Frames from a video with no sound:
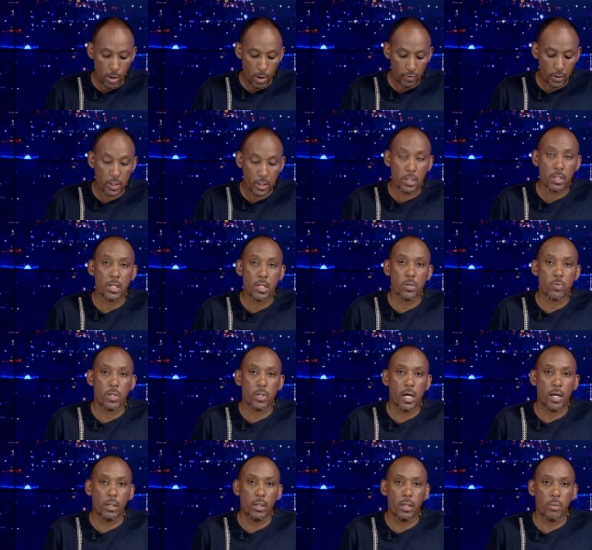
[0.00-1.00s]
We have the details
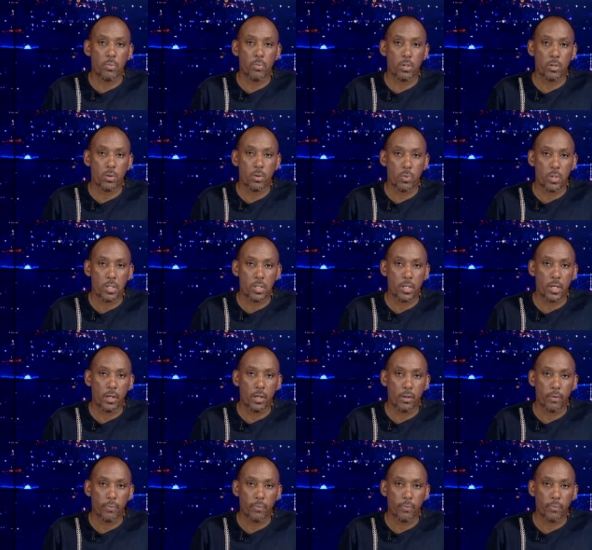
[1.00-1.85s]
with Adams Kwizera.